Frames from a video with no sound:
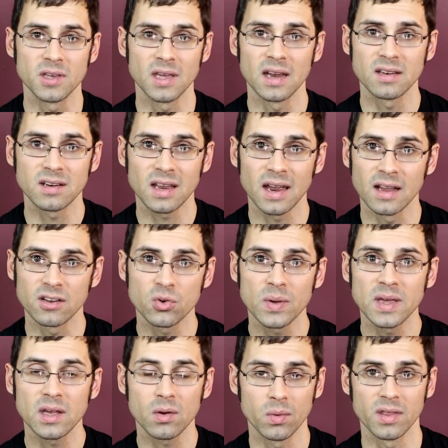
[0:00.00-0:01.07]
You get to kind of
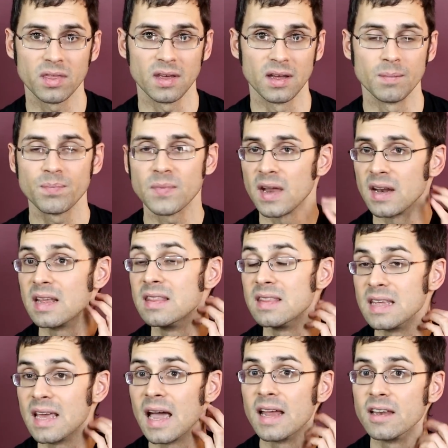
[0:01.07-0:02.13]
tweak with it, and in
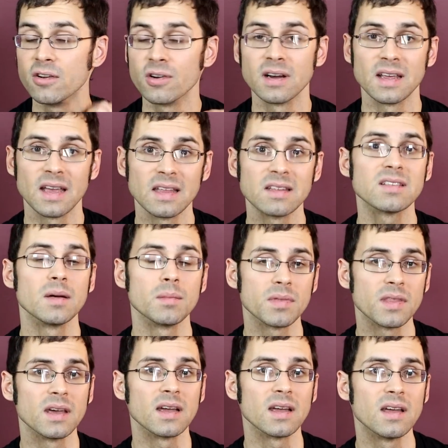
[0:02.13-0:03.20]
the end you're going to get
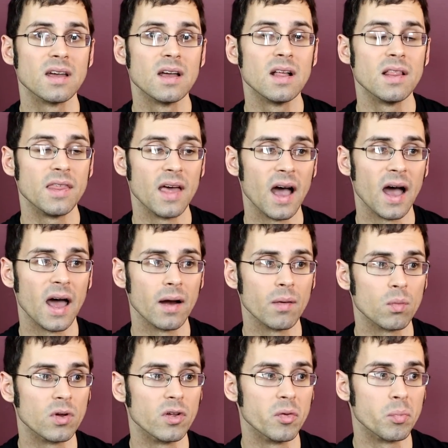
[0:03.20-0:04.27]
something
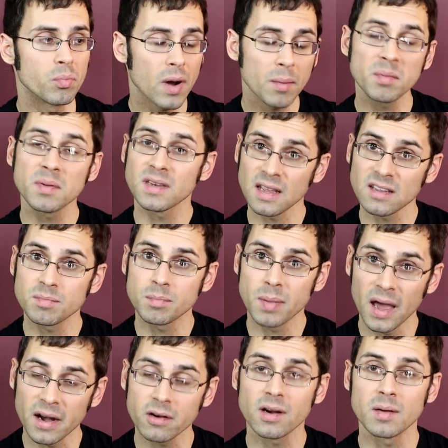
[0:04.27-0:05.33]
that will probably taste
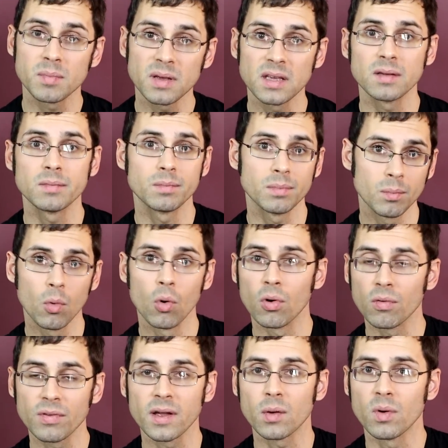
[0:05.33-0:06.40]
better and be more
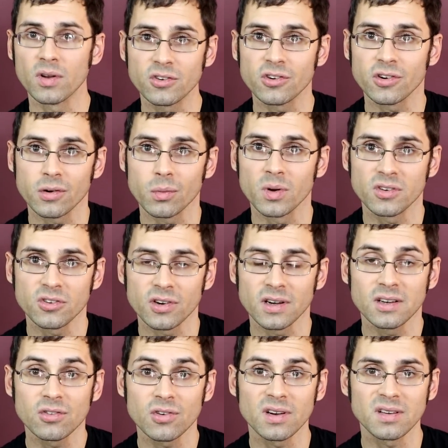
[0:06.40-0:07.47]
of like what you're
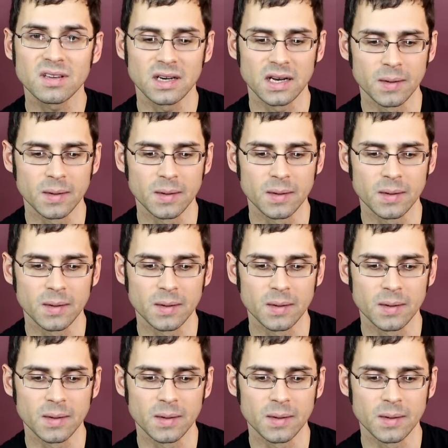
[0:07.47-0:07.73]
interested